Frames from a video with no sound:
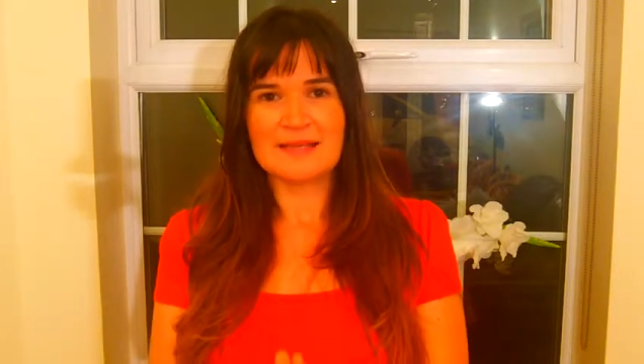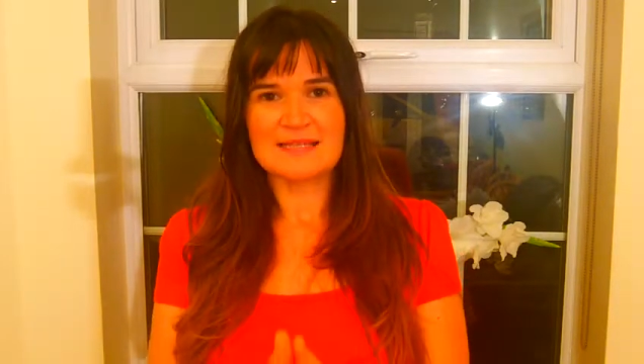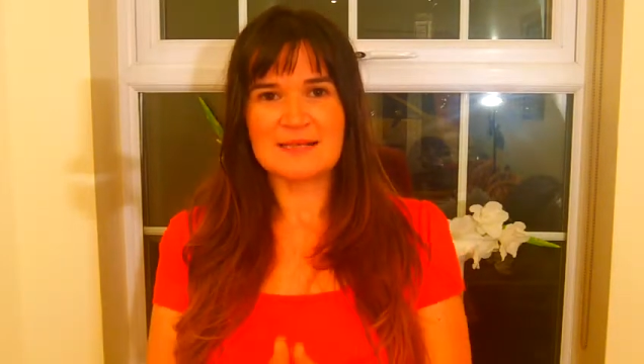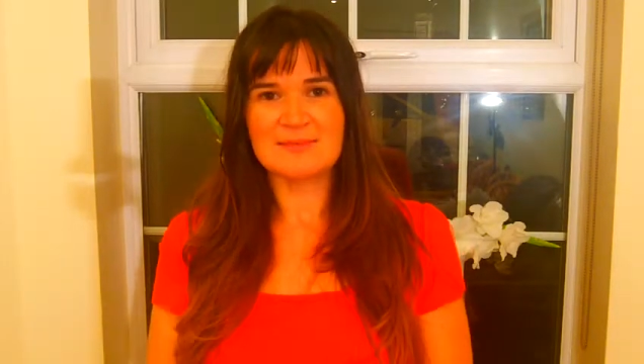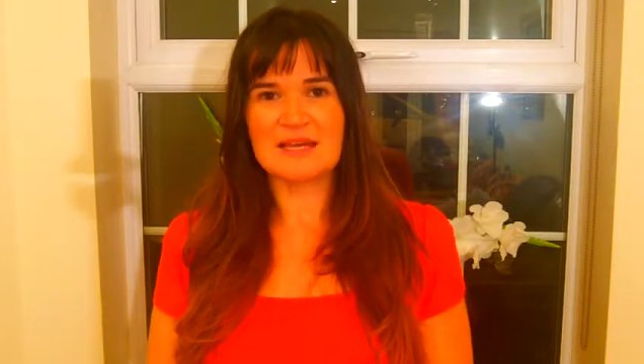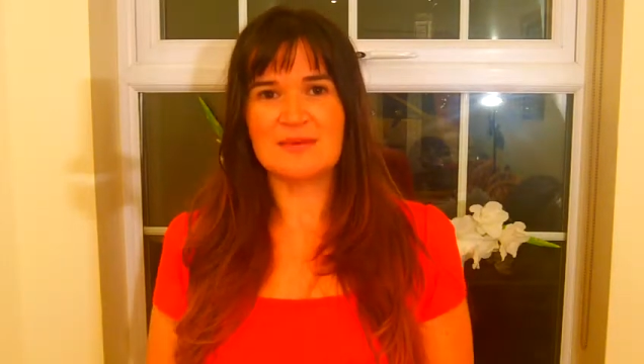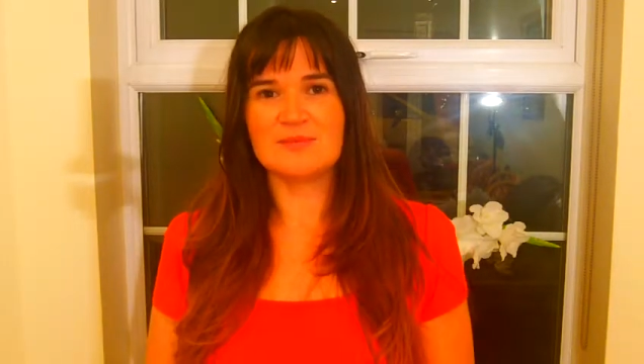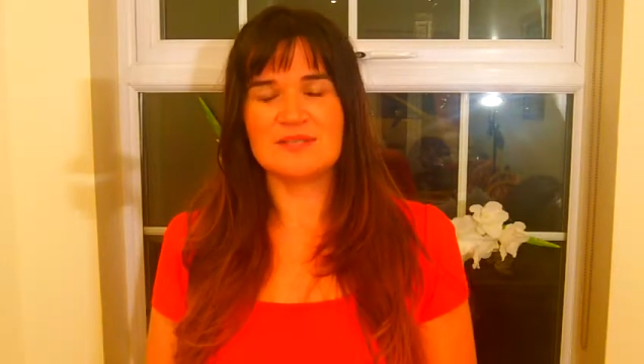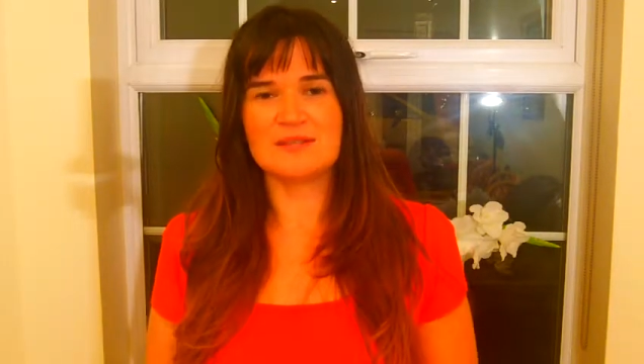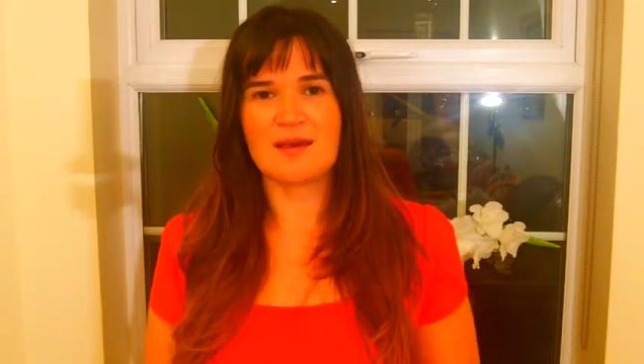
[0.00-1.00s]

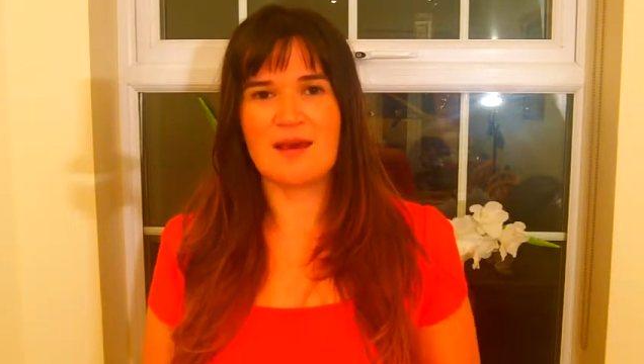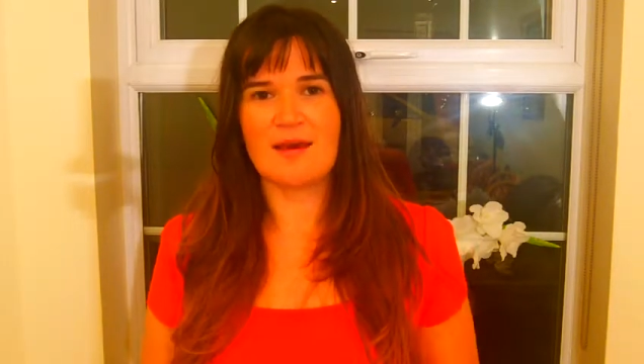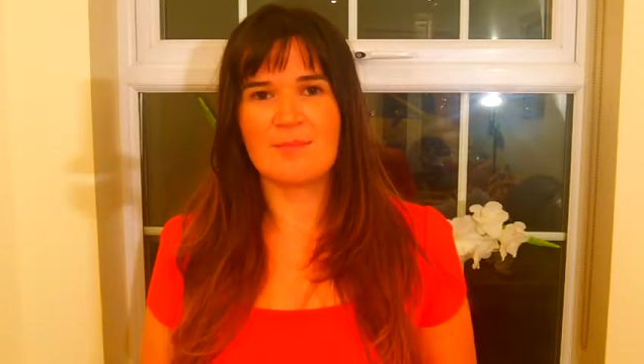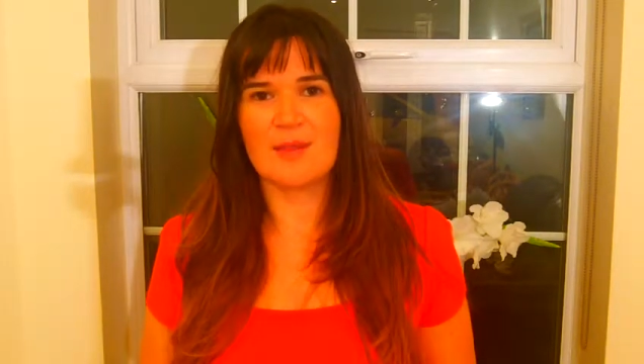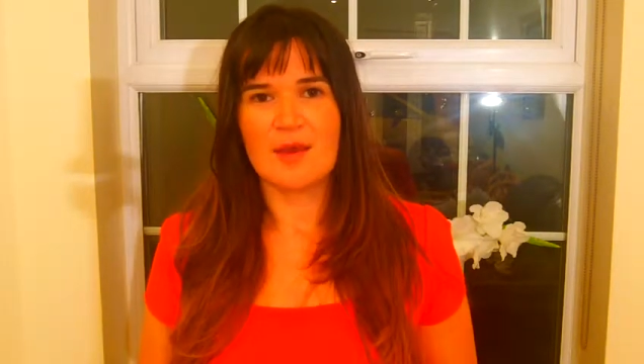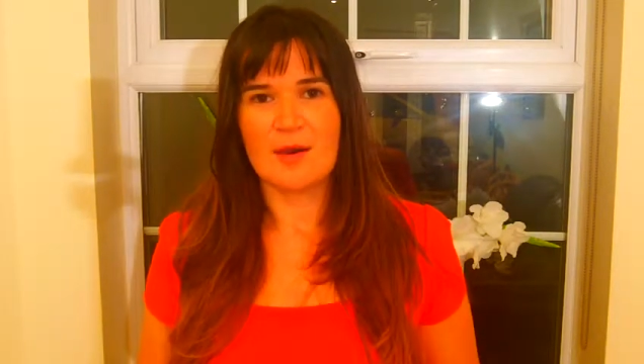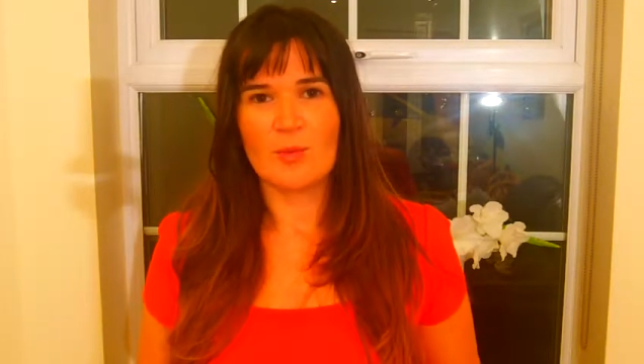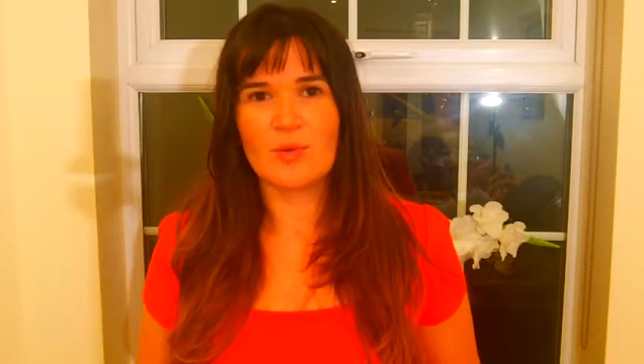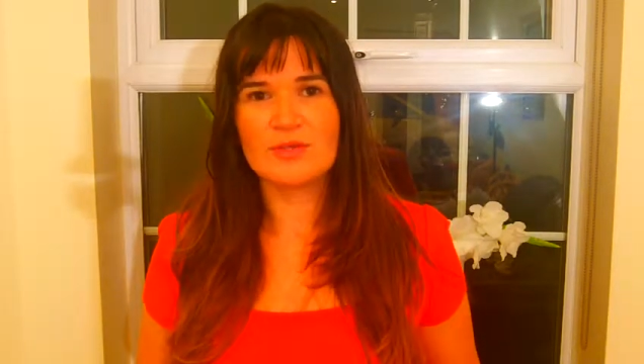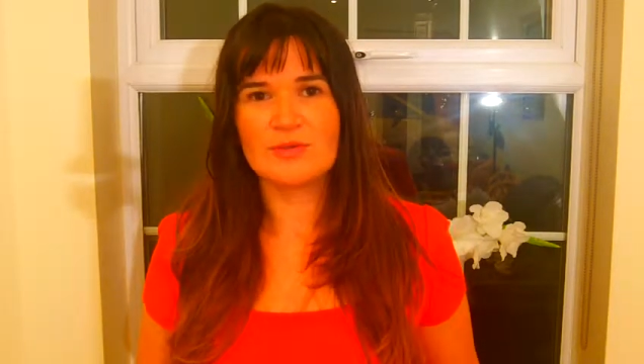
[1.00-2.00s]
sometimes
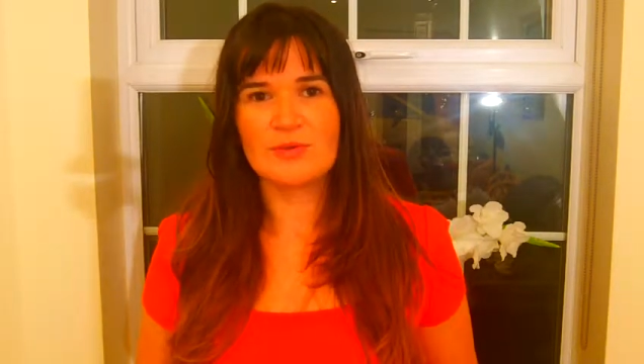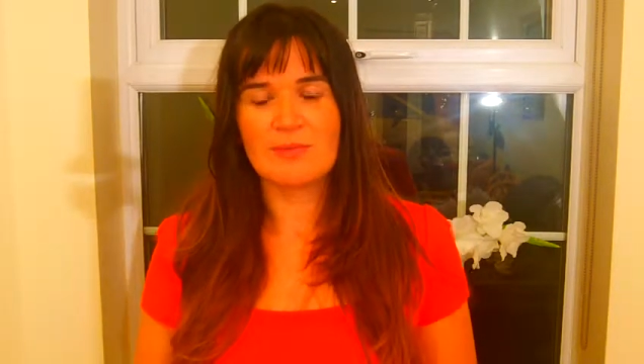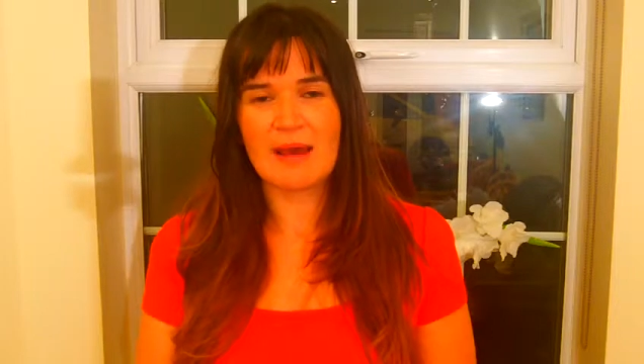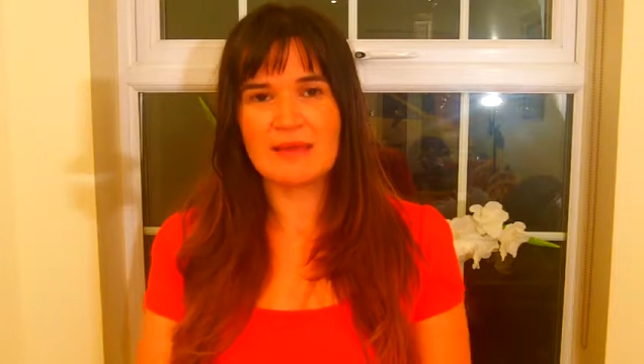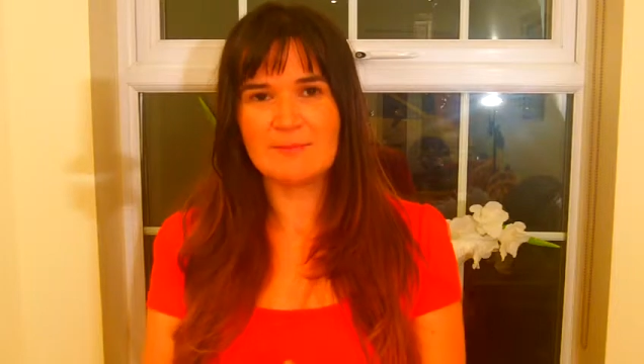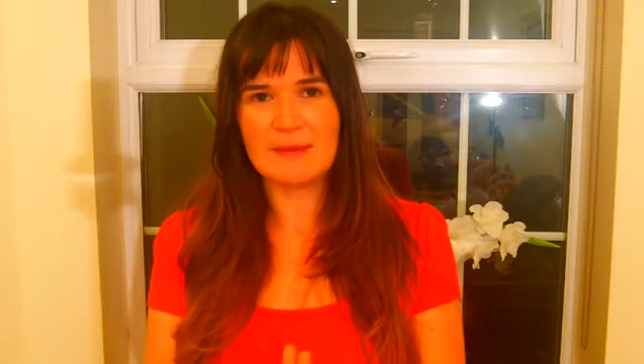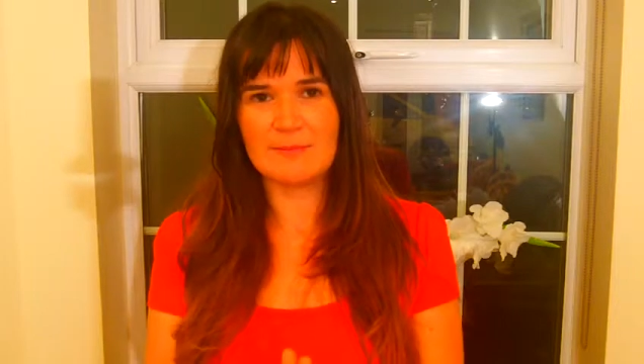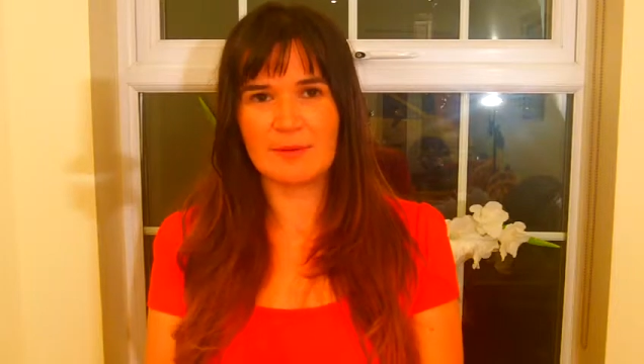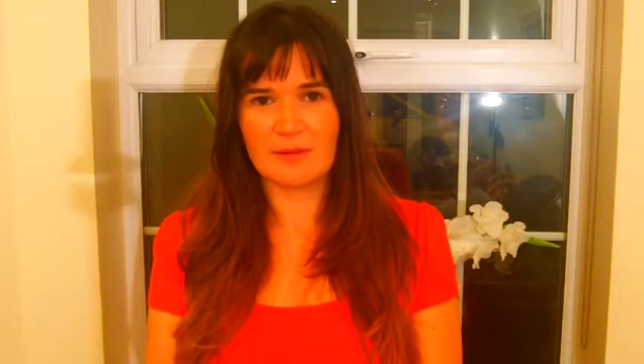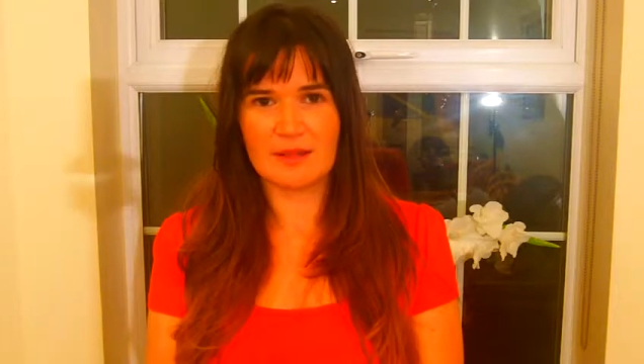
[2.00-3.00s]
want to remind
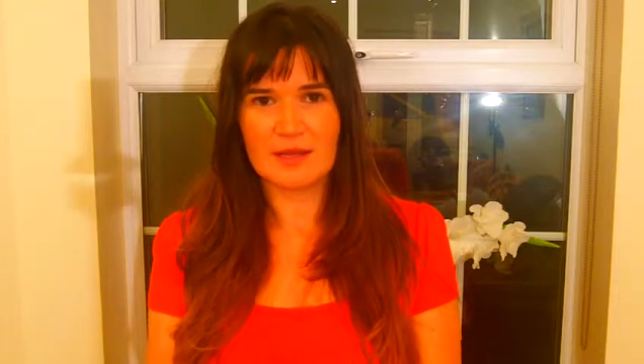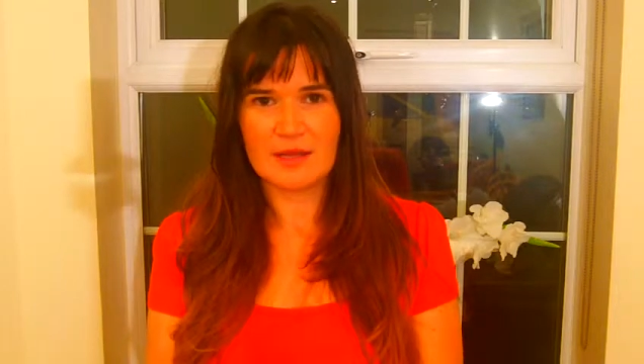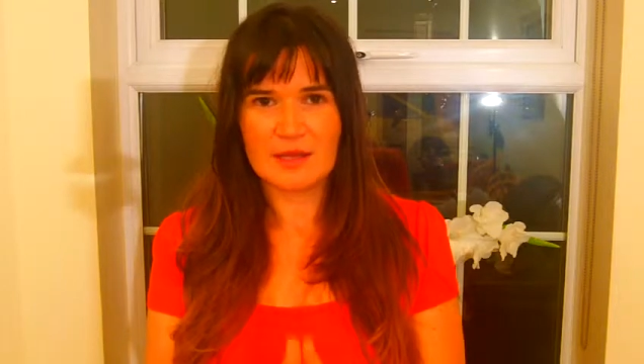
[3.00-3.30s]
people,